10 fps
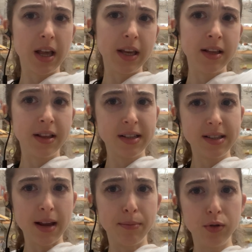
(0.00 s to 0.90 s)
like the
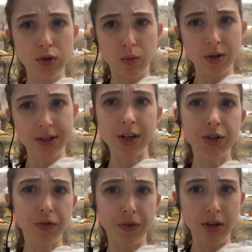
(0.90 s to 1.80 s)
samples were
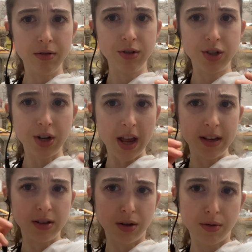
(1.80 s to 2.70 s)
centrifuged
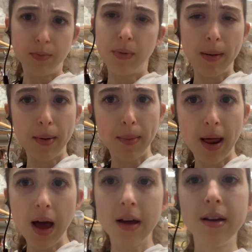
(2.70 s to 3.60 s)
at blah blah
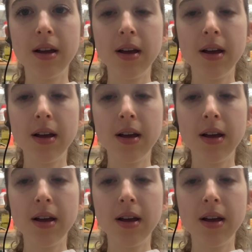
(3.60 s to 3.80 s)
blah.